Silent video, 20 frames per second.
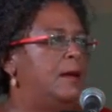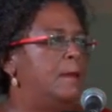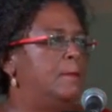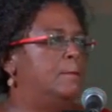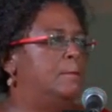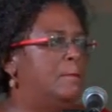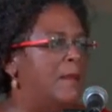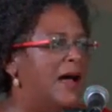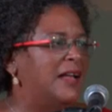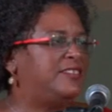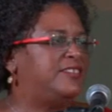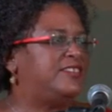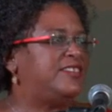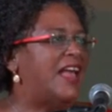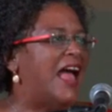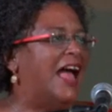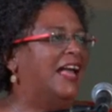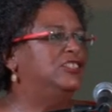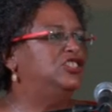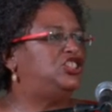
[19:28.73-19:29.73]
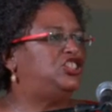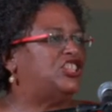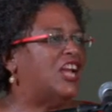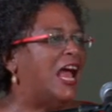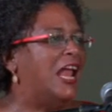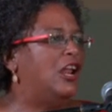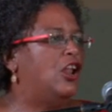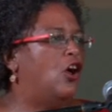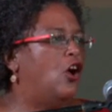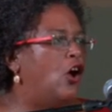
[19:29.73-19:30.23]
must and
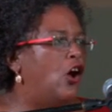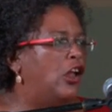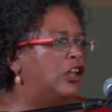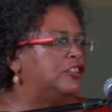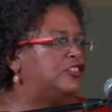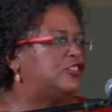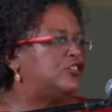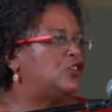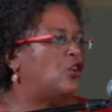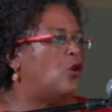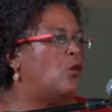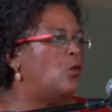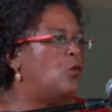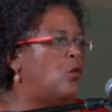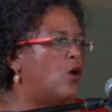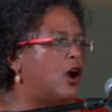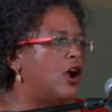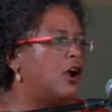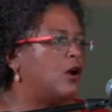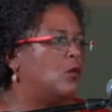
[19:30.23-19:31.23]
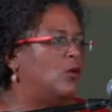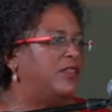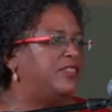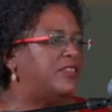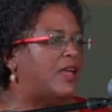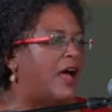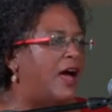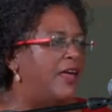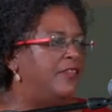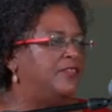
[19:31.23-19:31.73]
shall also work with
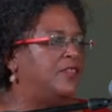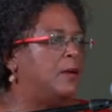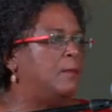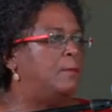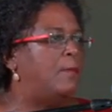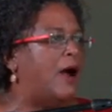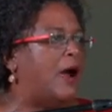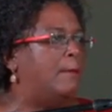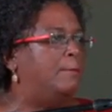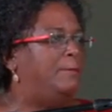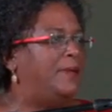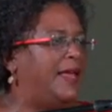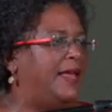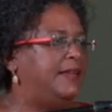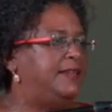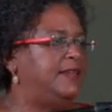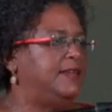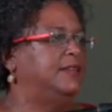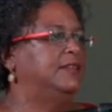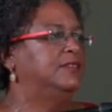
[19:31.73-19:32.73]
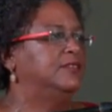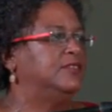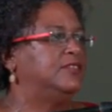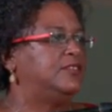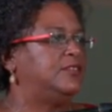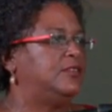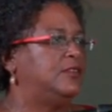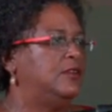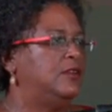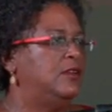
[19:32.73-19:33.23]
other
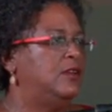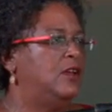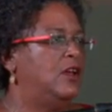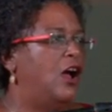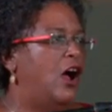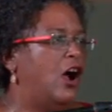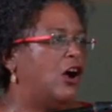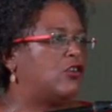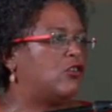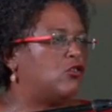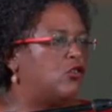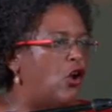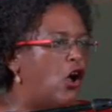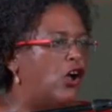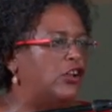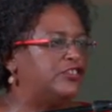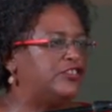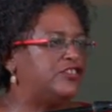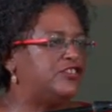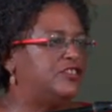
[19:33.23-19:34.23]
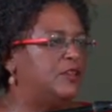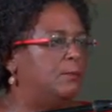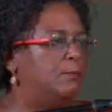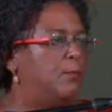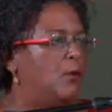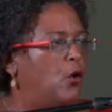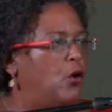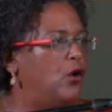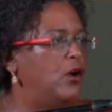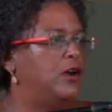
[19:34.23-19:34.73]
Barbadians across the
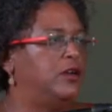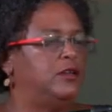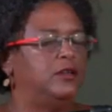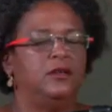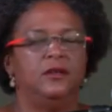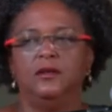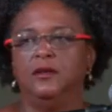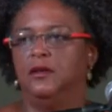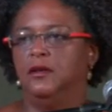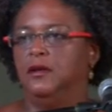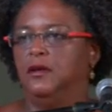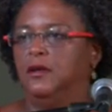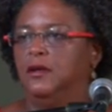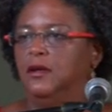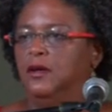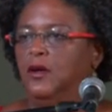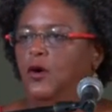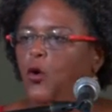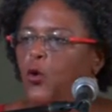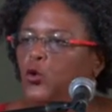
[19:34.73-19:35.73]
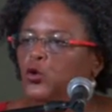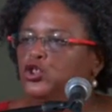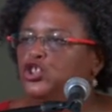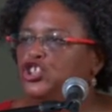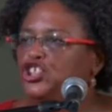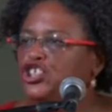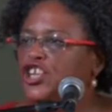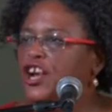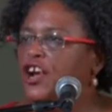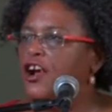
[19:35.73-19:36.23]
board who
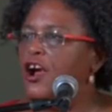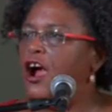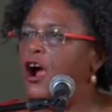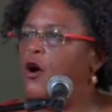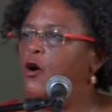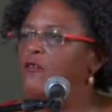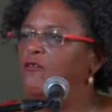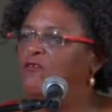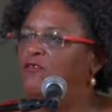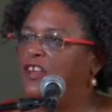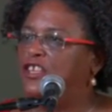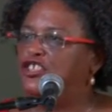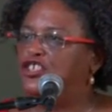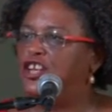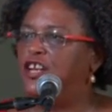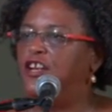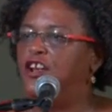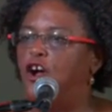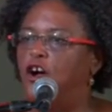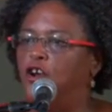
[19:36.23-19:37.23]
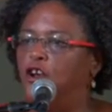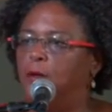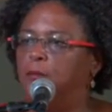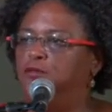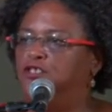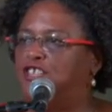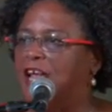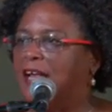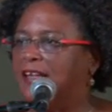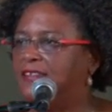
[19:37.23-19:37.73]
share our vision on
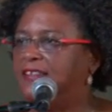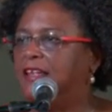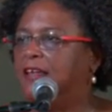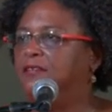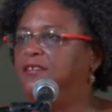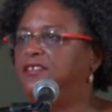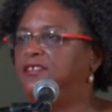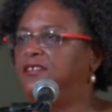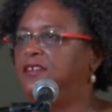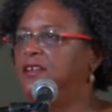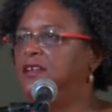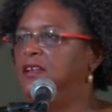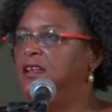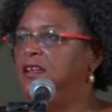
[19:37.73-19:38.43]
objectives